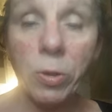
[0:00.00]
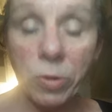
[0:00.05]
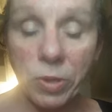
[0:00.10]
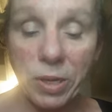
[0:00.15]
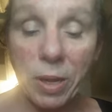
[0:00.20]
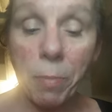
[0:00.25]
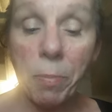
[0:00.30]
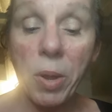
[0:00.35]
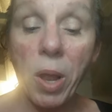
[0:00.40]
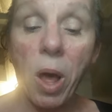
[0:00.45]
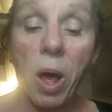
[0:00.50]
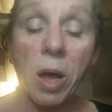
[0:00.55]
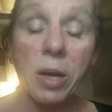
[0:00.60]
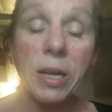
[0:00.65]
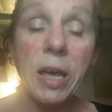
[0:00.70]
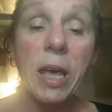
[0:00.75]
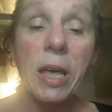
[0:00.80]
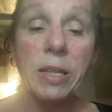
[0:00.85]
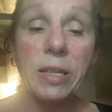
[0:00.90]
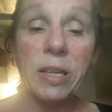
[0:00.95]
or sunblock.
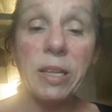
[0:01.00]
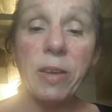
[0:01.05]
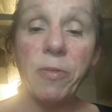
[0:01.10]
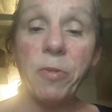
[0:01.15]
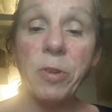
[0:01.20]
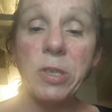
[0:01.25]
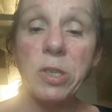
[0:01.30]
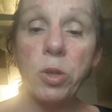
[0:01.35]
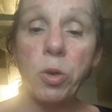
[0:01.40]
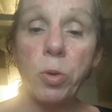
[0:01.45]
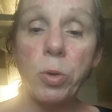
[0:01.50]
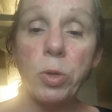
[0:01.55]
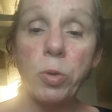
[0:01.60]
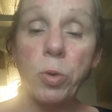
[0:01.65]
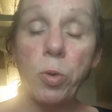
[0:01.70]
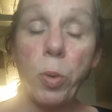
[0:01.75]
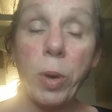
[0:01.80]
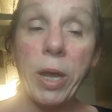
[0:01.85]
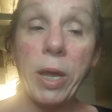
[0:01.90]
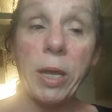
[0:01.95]
The difference
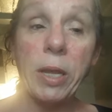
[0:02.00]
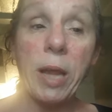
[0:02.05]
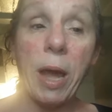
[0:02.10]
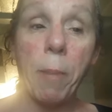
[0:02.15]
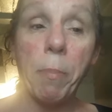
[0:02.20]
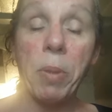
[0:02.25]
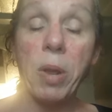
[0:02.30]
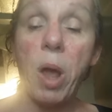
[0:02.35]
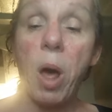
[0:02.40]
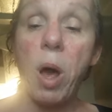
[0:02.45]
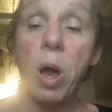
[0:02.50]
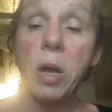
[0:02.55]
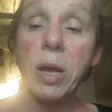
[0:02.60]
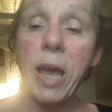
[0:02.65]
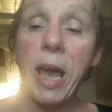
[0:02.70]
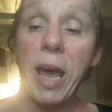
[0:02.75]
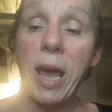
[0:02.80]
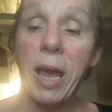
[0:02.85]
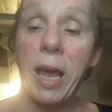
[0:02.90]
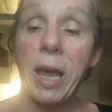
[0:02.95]
between a block
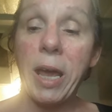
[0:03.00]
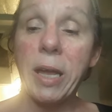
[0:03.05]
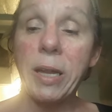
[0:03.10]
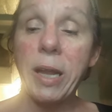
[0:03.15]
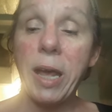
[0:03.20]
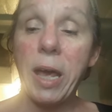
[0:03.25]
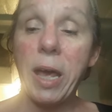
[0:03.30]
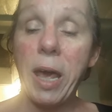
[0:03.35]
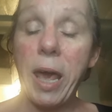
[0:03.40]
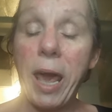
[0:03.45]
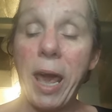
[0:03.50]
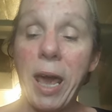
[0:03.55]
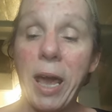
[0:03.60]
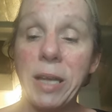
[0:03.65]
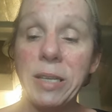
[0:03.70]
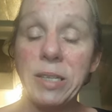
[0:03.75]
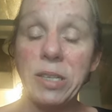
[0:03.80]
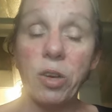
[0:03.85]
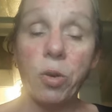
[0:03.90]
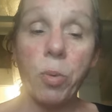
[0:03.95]
and a
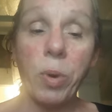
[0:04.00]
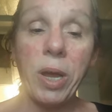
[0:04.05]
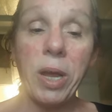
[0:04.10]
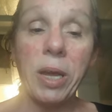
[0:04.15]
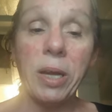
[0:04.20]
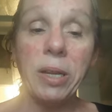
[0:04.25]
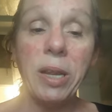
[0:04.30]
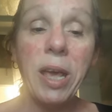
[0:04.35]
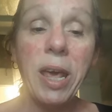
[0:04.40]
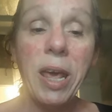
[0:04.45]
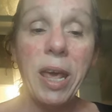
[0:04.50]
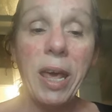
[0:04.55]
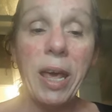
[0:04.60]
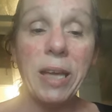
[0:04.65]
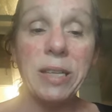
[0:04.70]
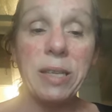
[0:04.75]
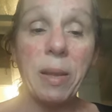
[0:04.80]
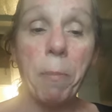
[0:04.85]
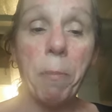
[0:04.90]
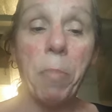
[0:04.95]
screen
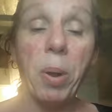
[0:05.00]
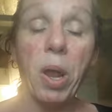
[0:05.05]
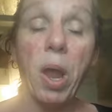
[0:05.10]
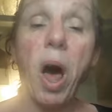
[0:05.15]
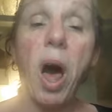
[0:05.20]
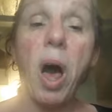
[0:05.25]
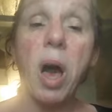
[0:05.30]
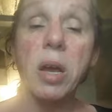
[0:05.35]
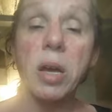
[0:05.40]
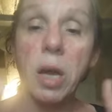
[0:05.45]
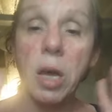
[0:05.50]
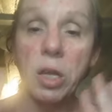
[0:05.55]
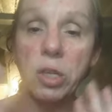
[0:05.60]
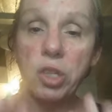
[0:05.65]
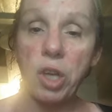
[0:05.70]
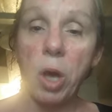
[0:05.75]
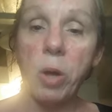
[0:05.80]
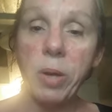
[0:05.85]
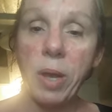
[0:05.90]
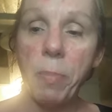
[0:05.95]
is a block
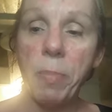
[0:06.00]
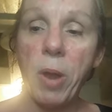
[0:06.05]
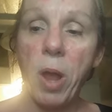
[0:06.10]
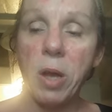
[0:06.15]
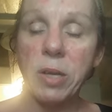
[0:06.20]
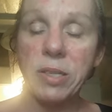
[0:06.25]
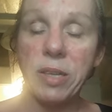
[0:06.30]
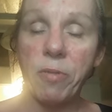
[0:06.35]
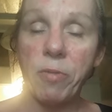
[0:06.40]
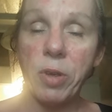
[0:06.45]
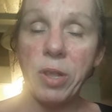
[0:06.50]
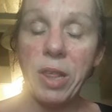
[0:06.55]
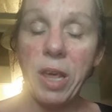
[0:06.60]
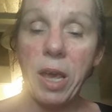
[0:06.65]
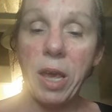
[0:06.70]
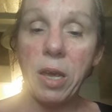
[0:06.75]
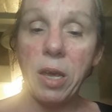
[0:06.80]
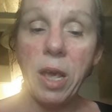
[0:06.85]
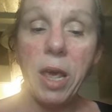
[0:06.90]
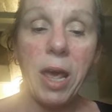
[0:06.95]
totally blocks
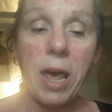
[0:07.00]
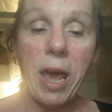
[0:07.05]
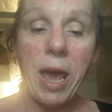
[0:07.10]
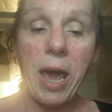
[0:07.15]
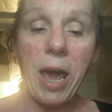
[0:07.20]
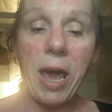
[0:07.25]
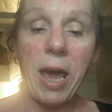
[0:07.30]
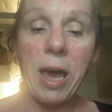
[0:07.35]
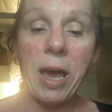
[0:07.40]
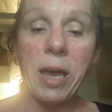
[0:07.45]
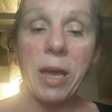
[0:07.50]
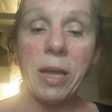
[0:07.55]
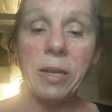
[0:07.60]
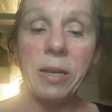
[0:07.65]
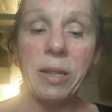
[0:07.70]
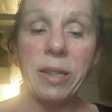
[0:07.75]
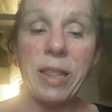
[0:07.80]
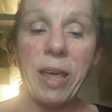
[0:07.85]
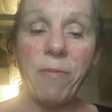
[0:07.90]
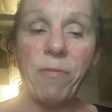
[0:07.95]
everything,
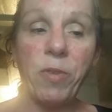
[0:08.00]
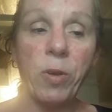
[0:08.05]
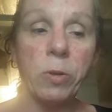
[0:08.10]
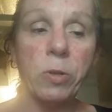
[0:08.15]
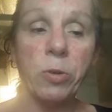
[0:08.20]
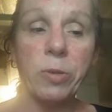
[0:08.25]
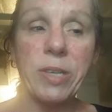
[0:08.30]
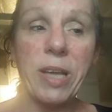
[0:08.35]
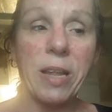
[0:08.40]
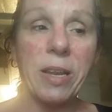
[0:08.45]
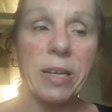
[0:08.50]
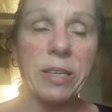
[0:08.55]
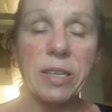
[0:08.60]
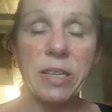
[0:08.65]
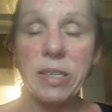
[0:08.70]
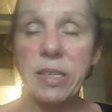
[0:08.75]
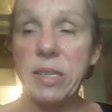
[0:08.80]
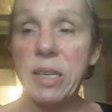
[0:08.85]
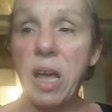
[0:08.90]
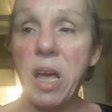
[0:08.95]
and that filters out like the
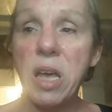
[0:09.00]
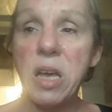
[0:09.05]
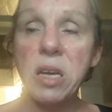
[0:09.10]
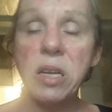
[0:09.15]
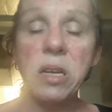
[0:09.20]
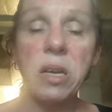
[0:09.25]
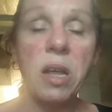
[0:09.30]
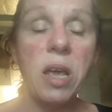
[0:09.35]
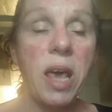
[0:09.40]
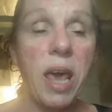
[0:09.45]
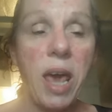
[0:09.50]
sun,